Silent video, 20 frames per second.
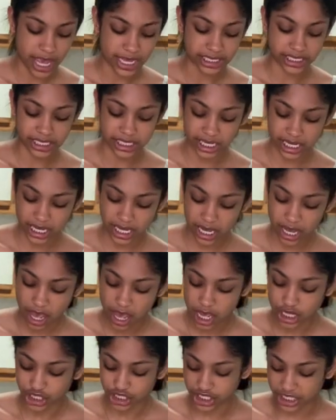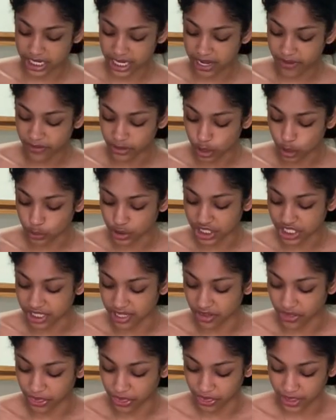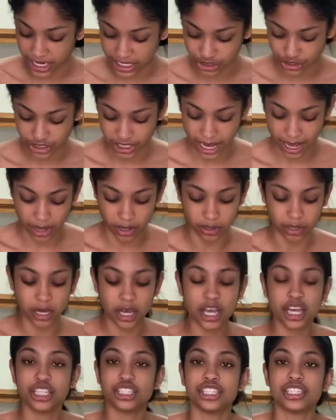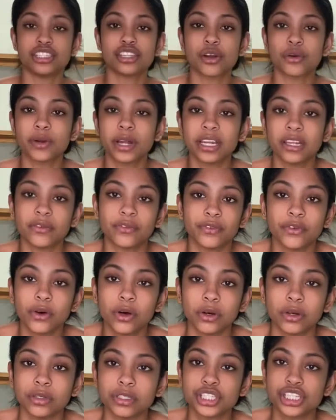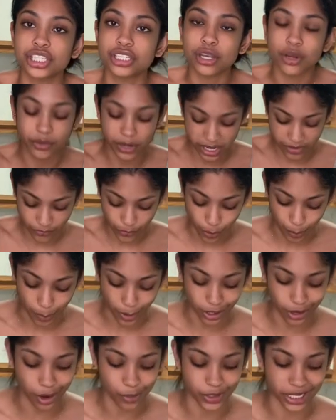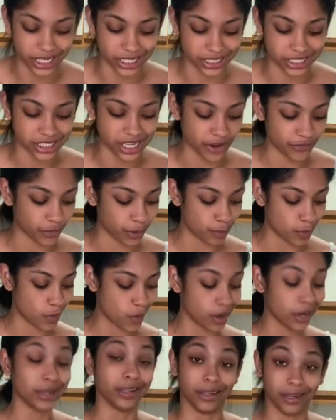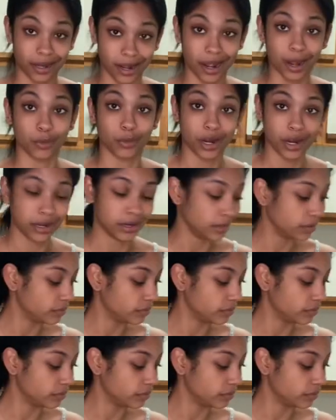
See, she even though she's a thick shell, she's already full. She's already full, but are we gonna stuff her more? You damn right.